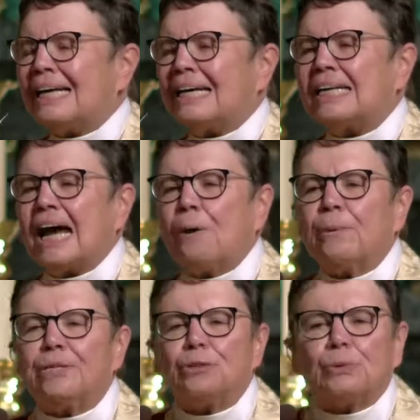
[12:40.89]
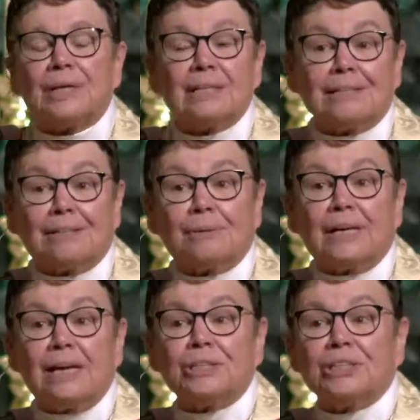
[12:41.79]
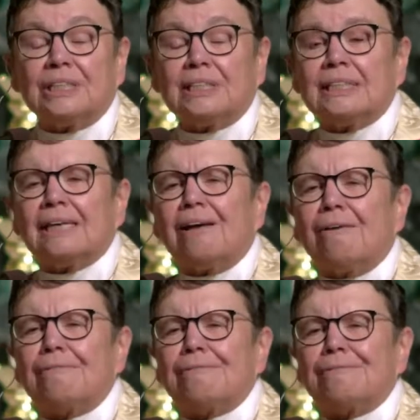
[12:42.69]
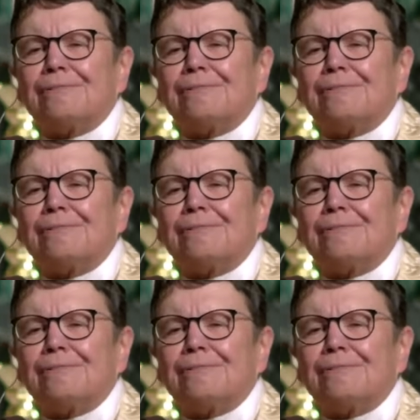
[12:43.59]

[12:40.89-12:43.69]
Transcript: and how we treat the creation itself.